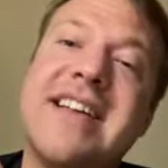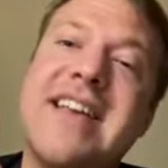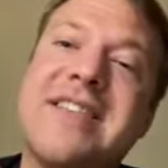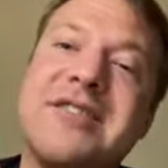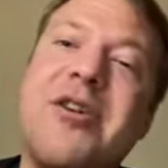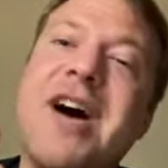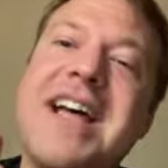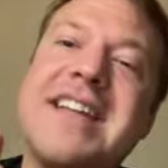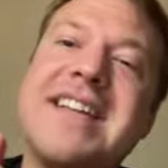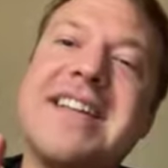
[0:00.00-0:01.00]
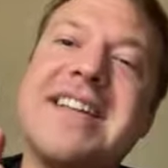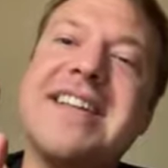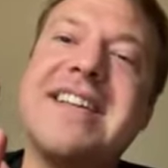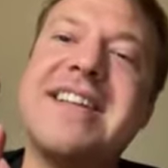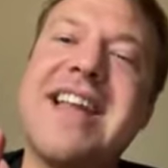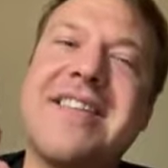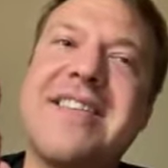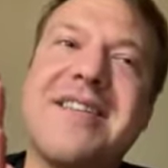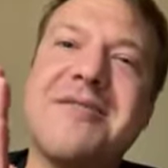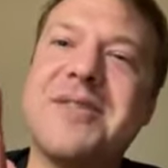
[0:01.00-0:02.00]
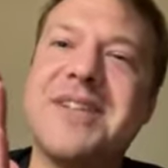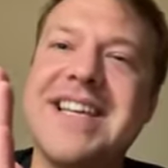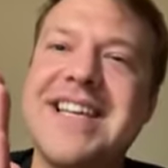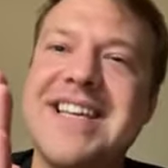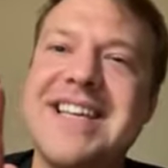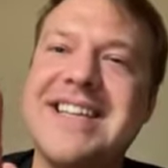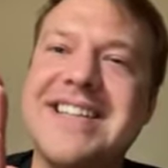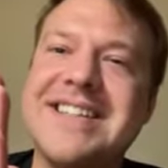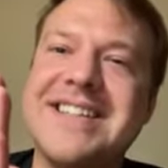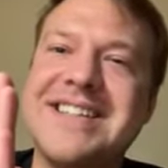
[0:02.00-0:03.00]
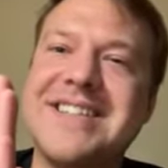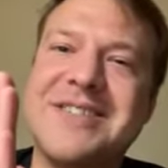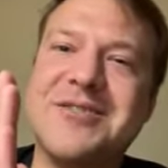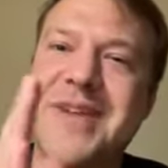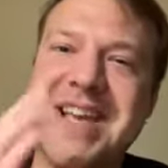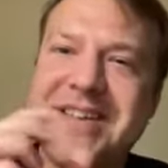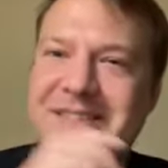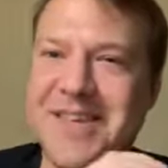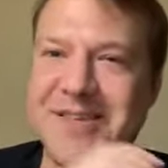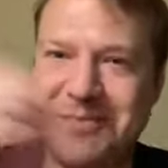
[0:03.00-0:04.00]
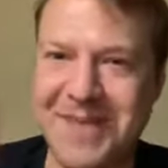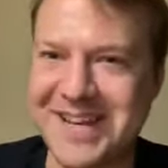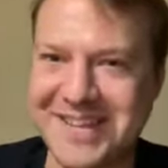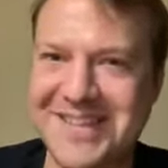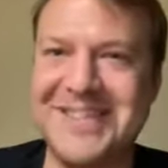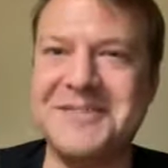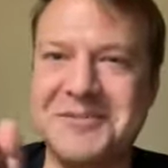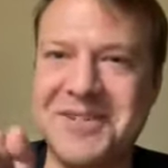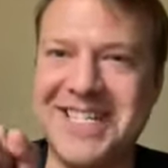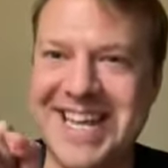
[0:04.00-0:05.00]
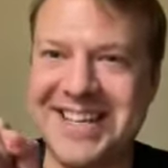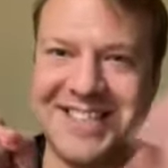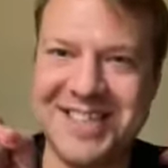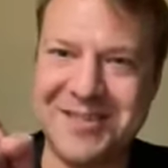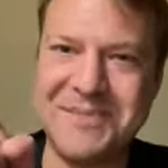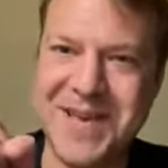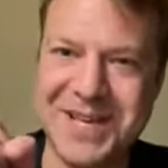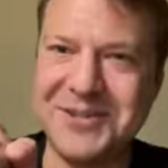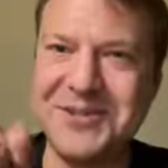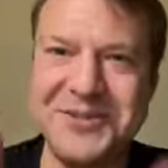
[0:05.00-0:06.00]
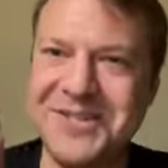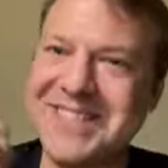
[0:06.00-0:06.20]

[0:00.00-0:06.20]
is not necessarily drink this medicine or take this pill,